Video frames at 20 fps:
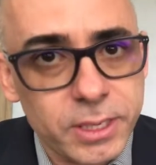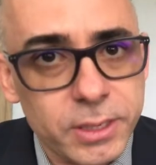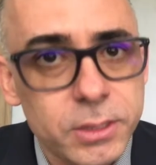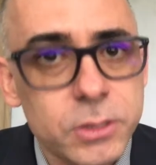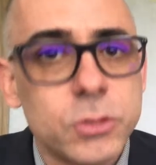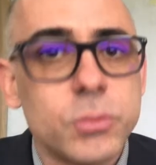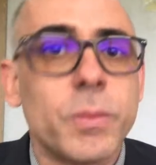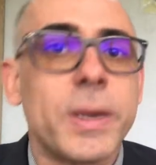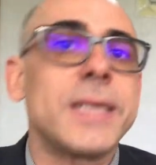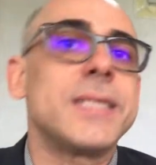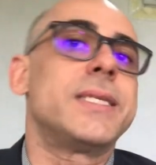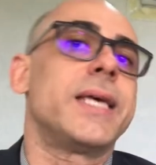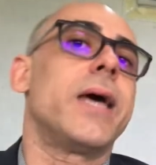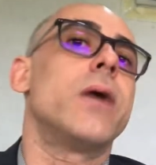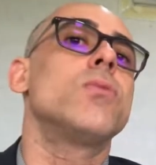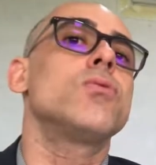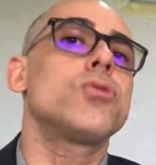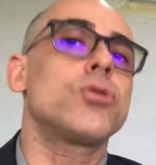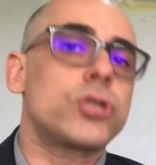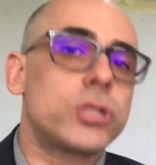Are you going to
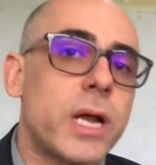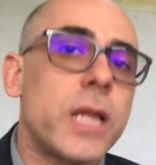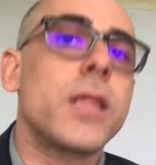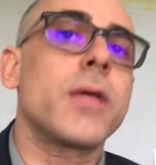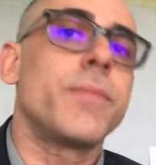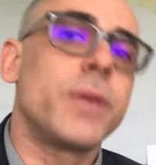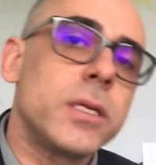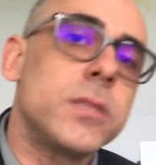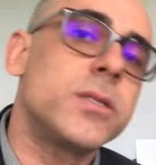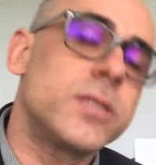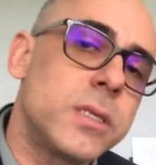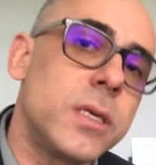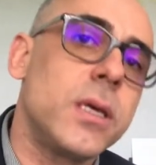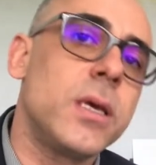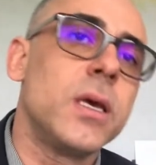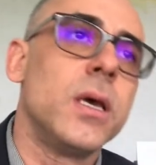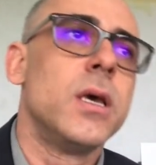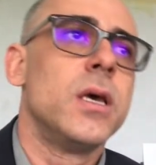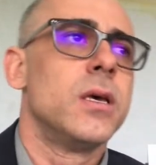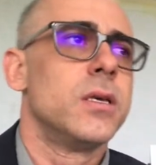spend your whole
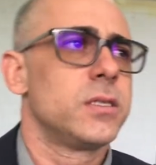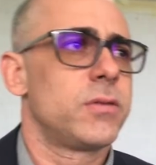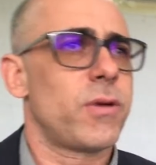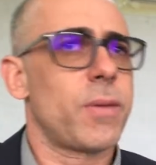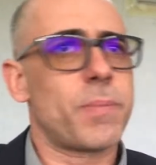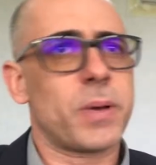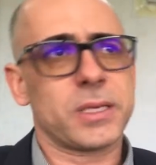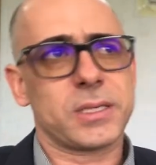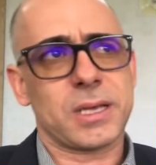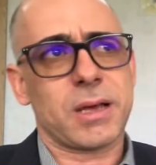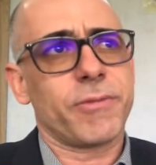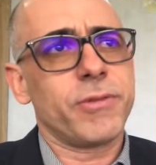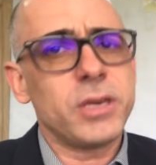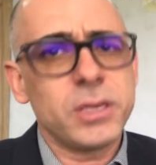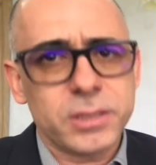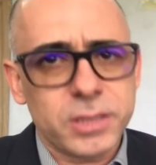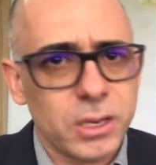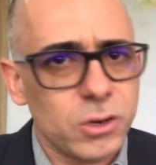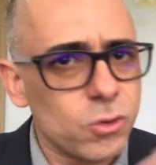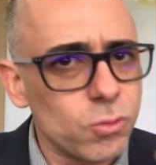life with jaguar
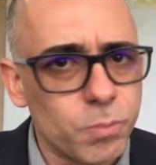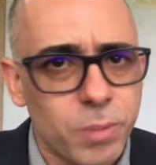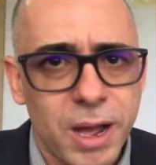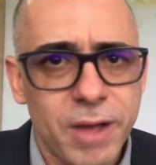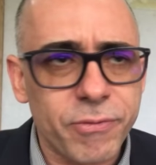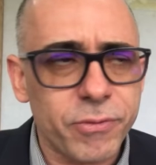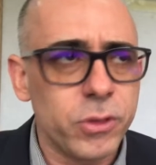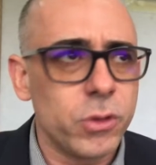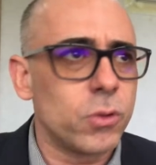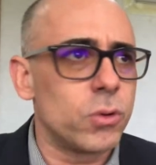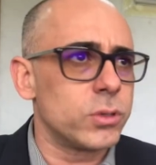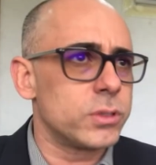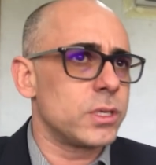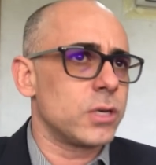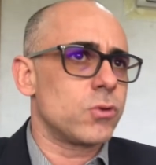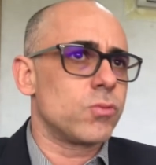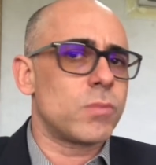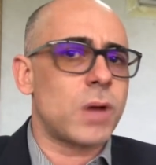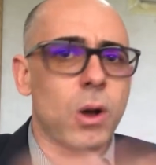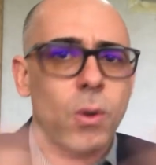breath, bad breath,
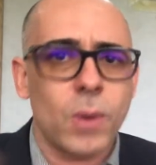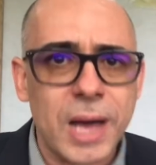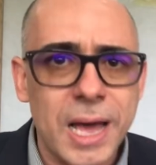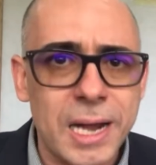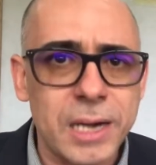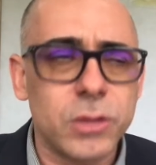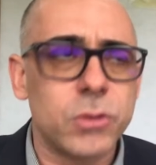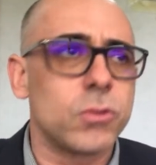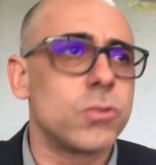and pain?